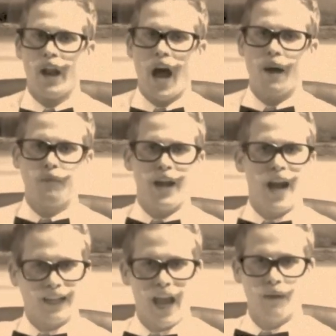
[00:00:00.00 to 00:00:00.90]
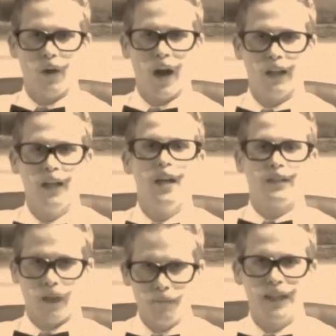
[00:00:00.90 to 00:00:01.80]
and know how to operate a camera?
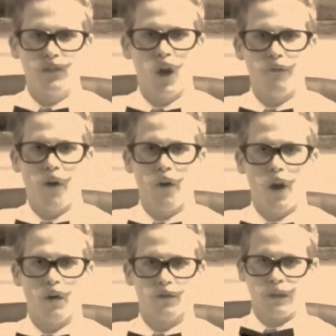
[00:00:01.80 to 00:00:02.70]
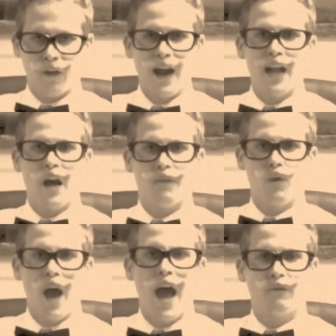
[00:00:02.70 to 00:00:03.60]
Submit your photos and find
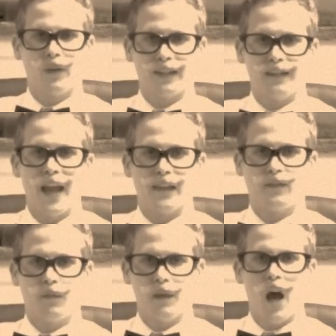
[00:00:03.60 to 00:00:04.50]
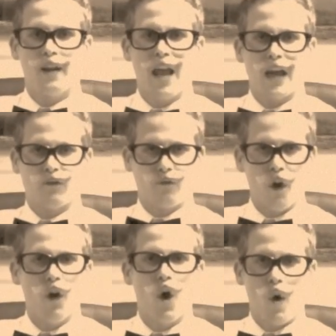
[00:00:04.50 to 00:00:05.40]
out if you have what it takes to be on
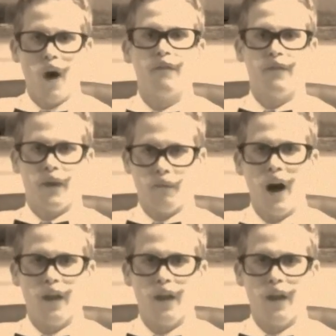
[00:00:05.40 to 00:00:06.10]
photo of the